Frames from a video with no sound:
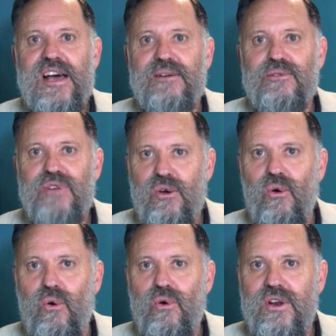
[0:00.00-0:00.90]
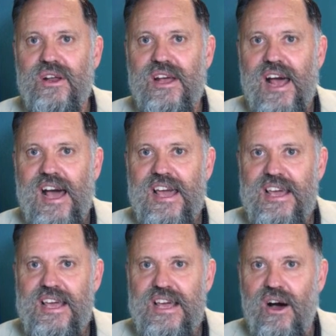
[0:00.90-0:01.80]
record
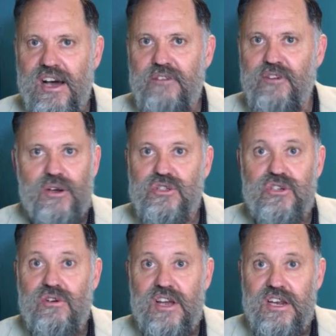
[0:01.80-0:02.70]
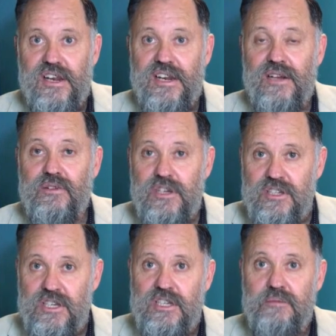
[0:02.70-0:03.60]
a iPhone screen. Now this
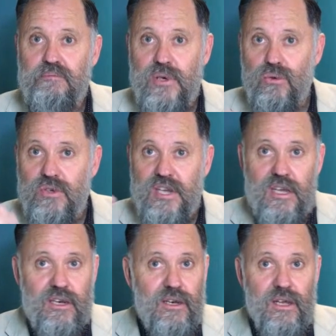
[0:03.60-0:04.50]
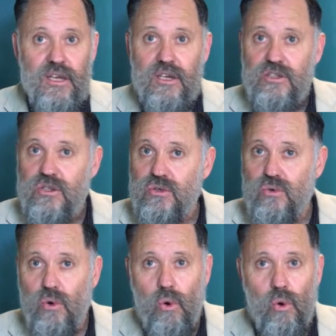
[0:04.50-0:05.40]
is built in to
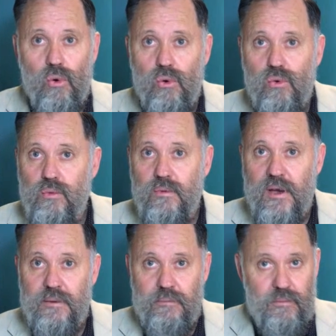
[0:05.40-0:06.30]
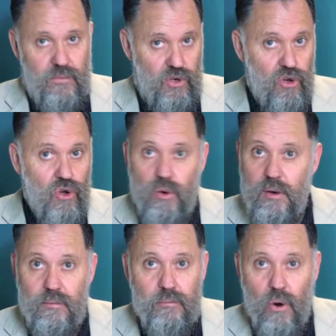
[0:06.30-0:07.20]
all newer
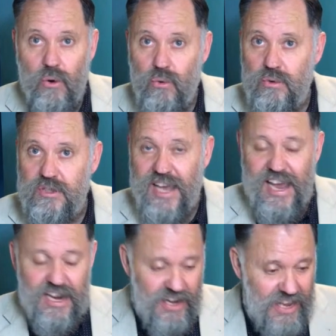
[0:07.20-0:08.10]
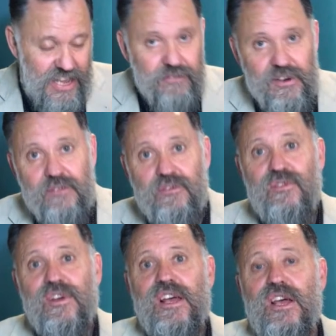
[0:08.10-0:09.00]
models, and even if
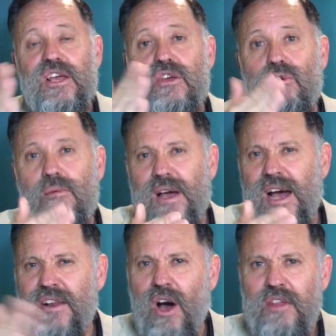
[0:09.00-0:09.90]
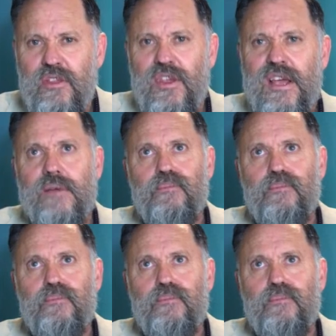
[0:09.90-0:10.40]
I think